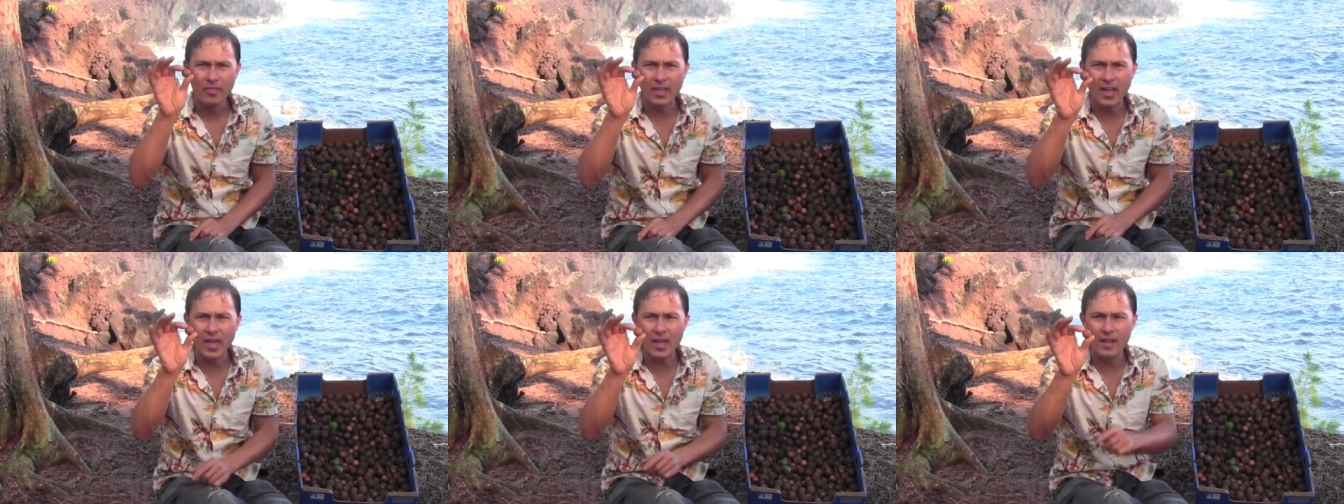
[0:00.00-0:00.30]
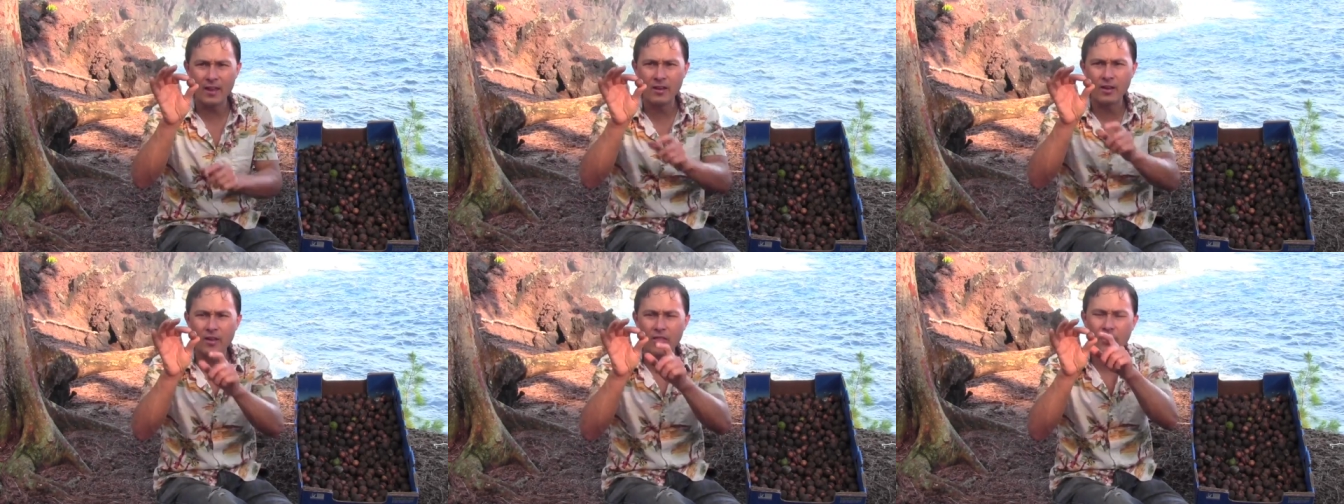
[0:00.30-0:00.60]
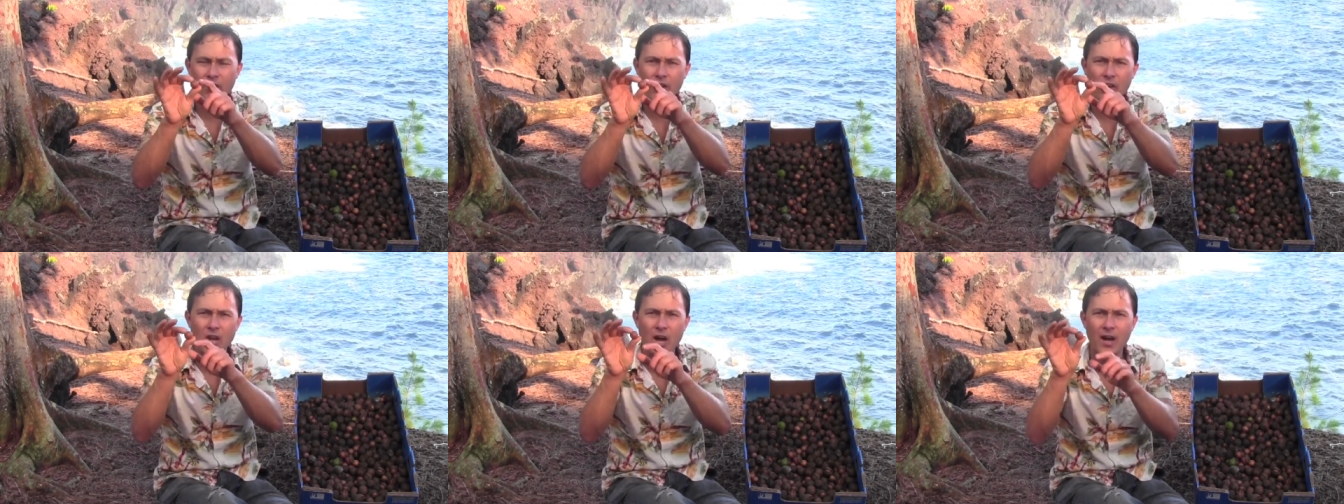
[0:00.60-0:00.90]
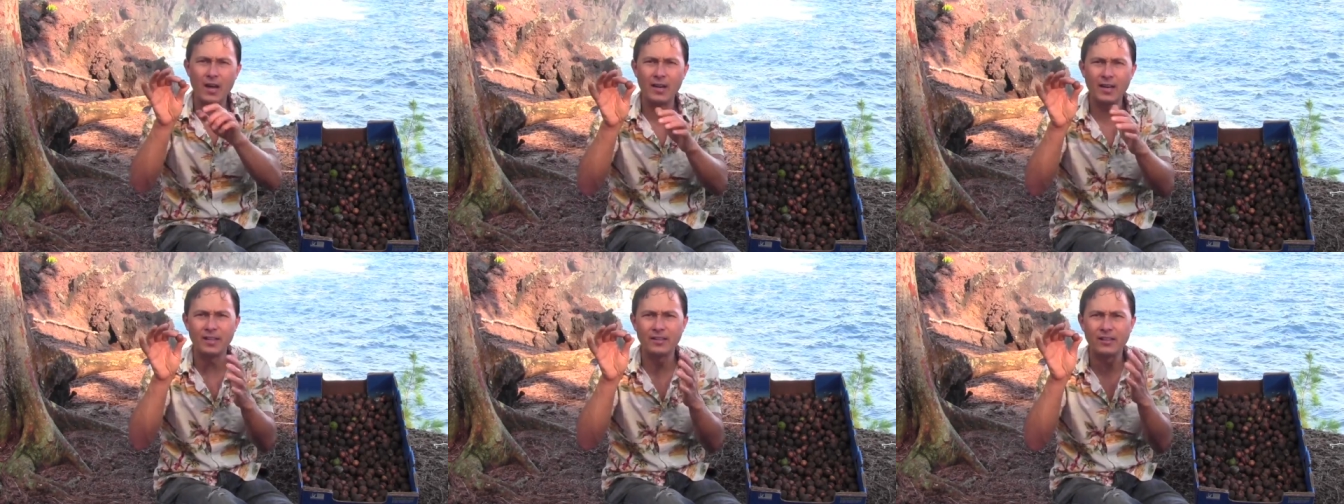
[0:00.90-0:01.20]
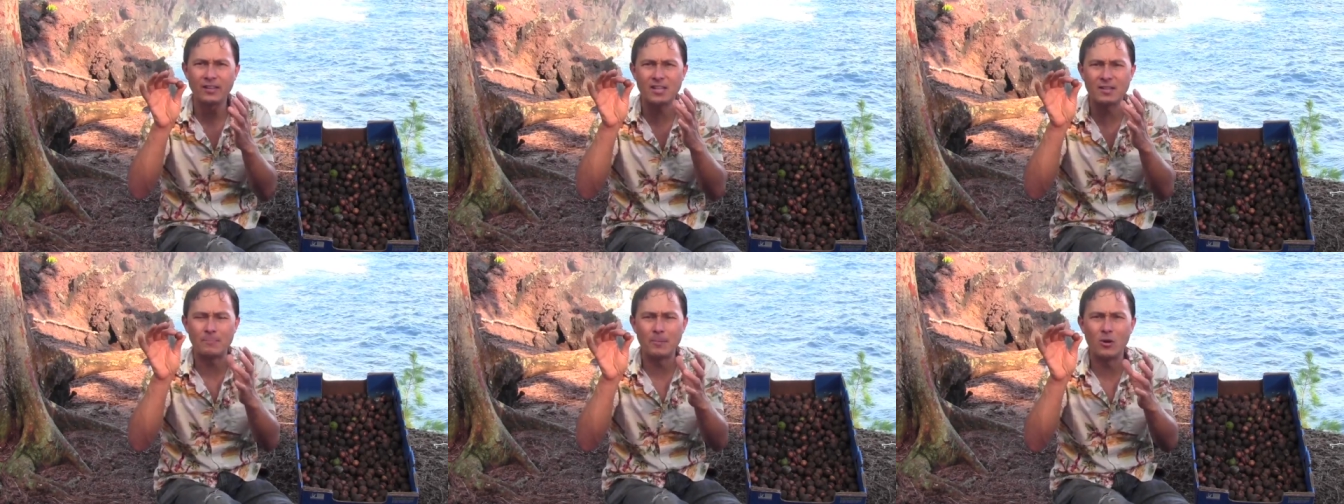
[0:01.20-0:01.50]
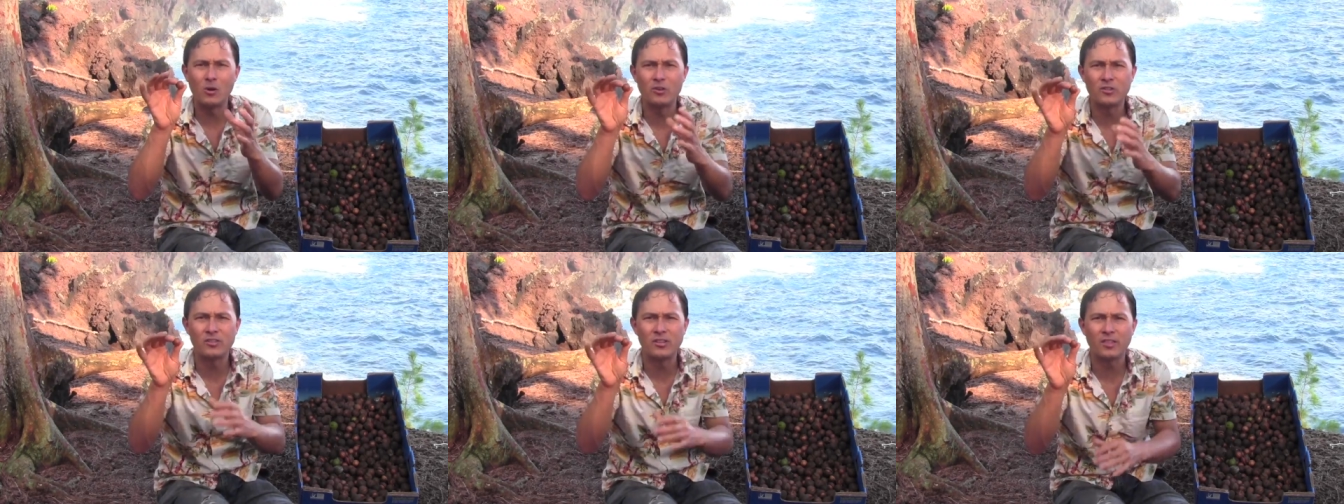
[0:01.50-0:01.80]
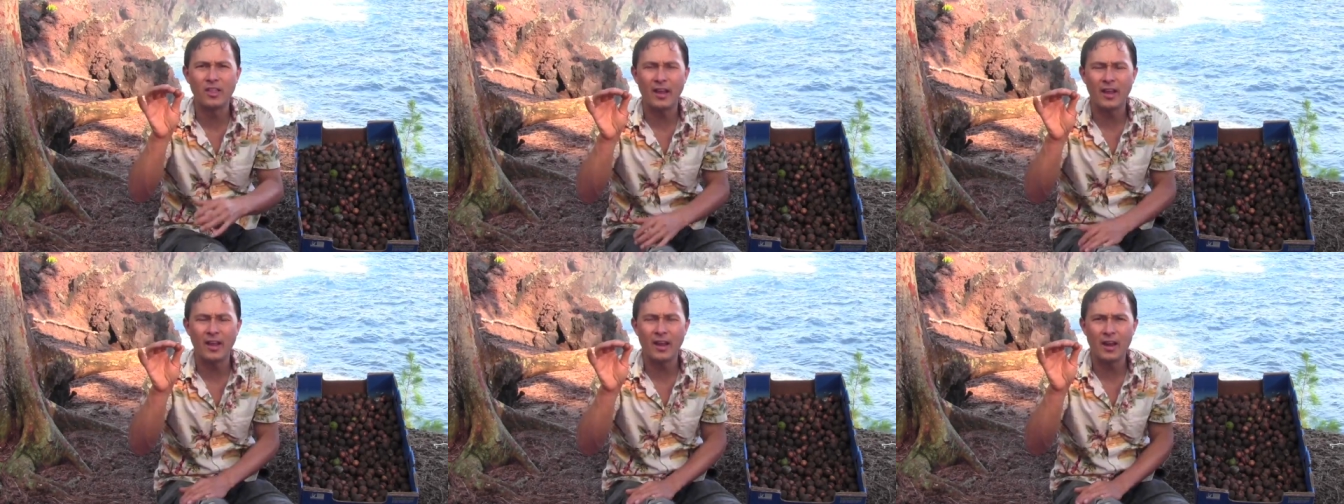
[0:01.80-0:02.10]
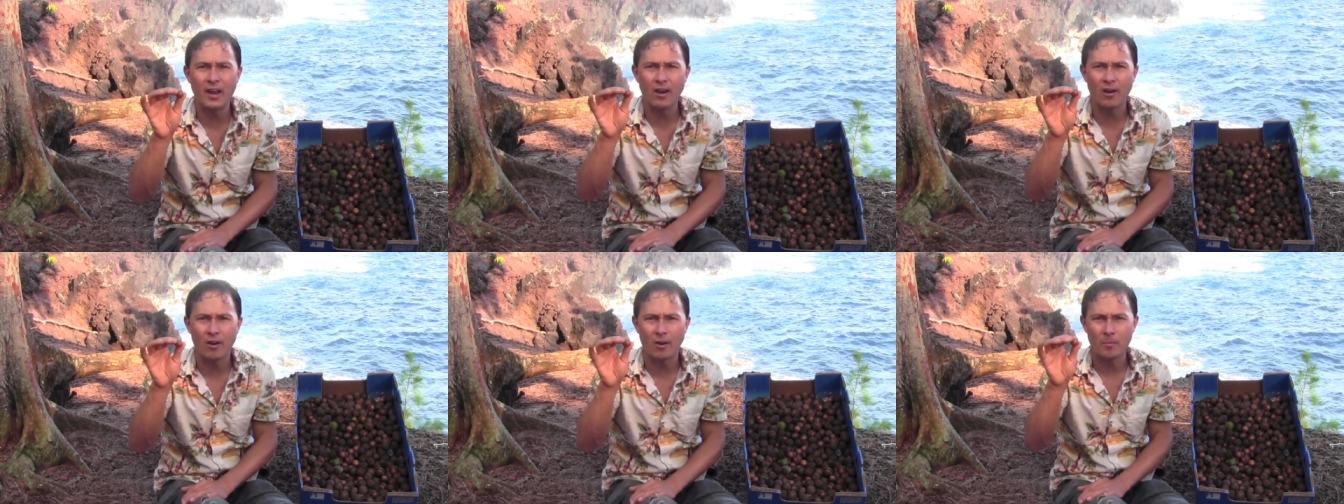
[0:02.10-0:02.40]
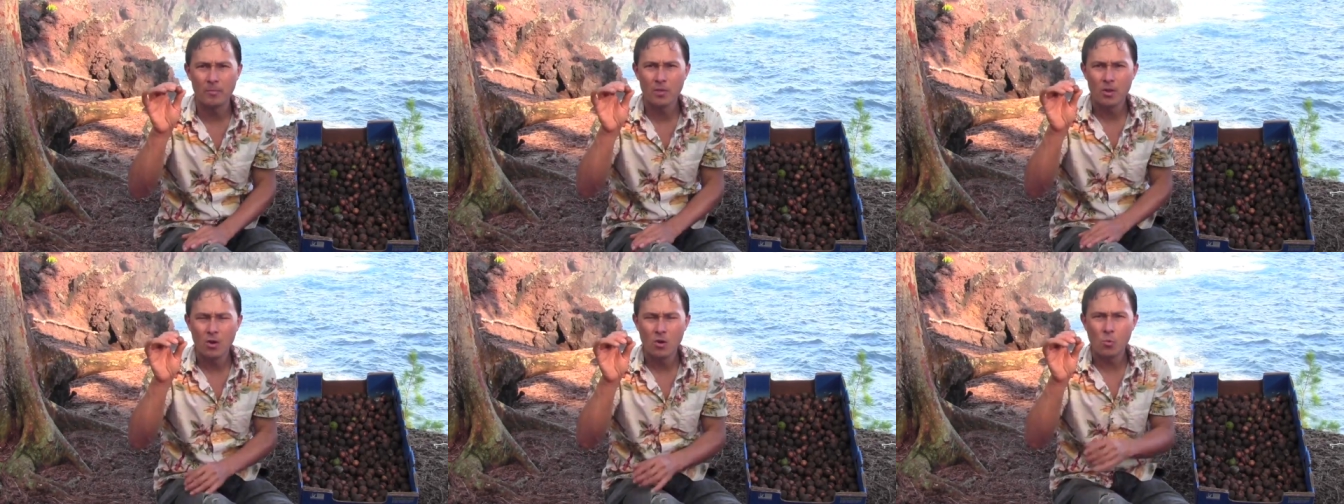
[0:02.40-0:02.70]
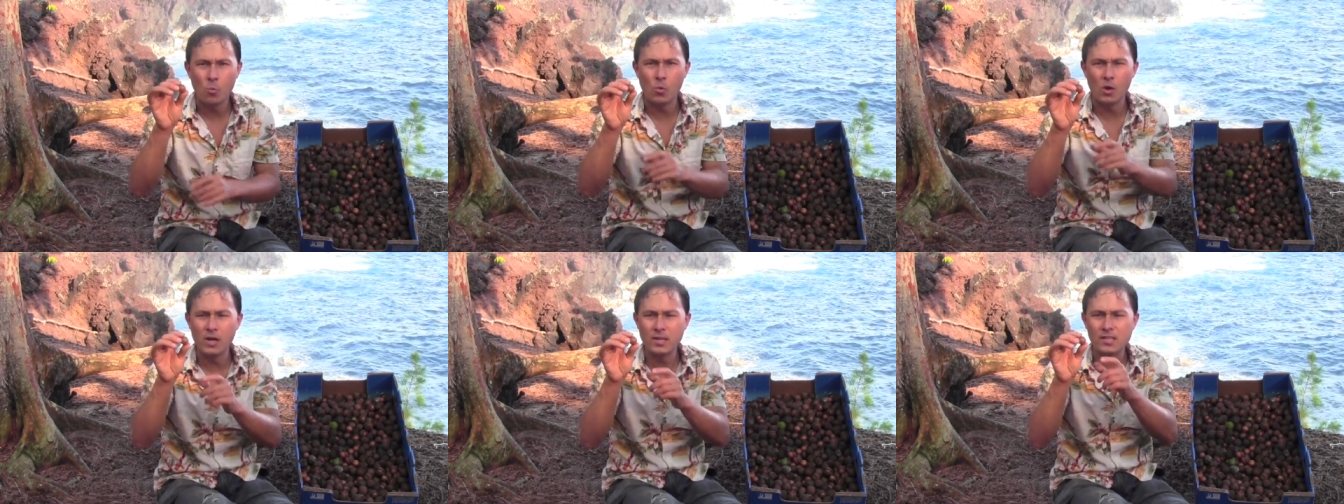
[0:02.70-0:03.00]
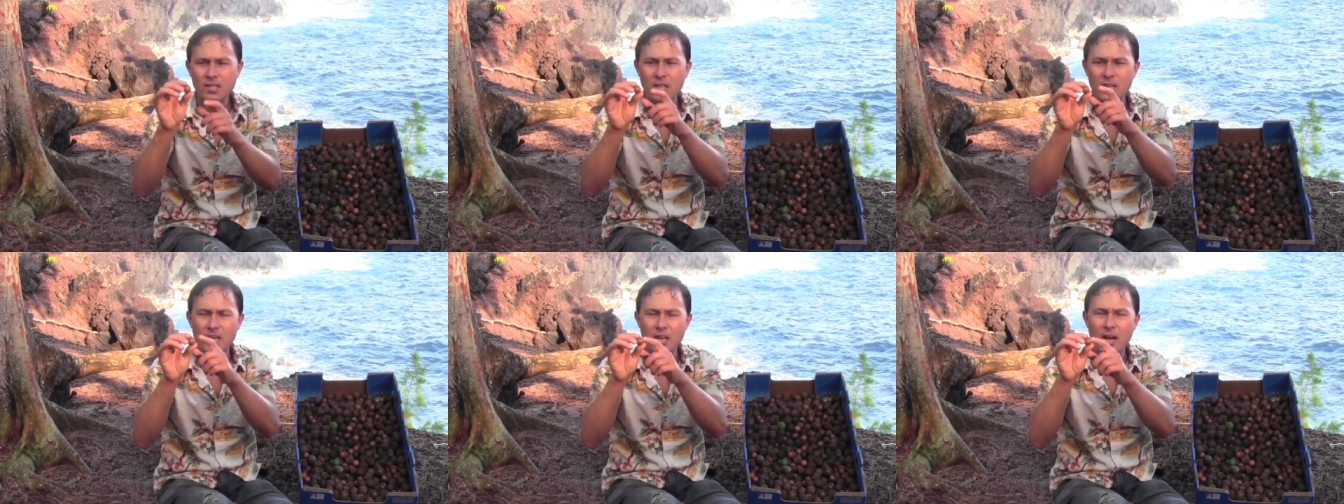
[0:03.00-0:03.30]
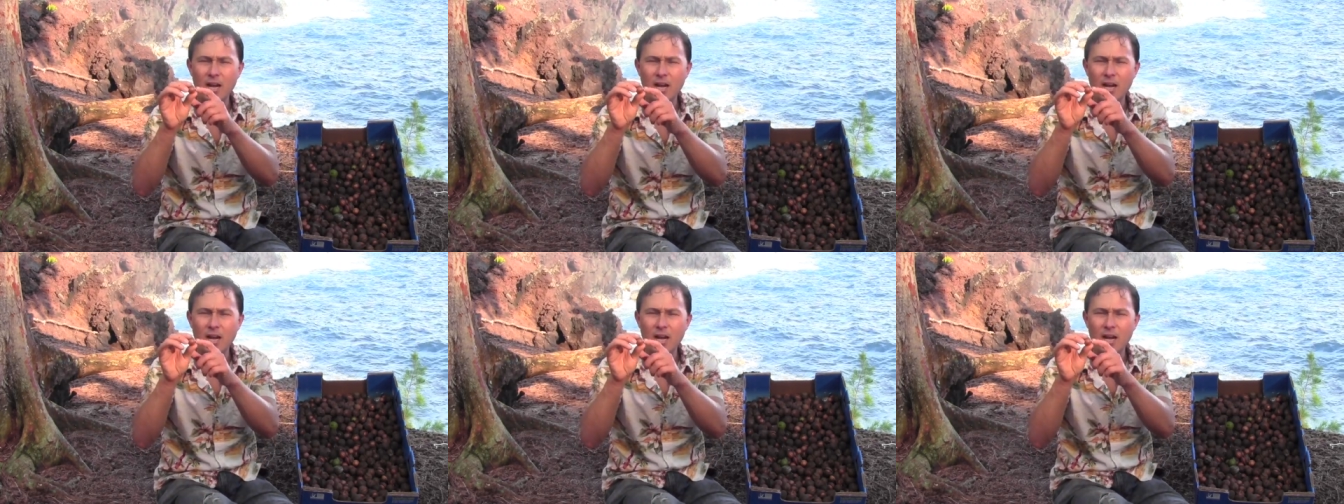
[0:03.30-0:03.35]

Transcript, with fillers: then the nut is exposed to the air. Once the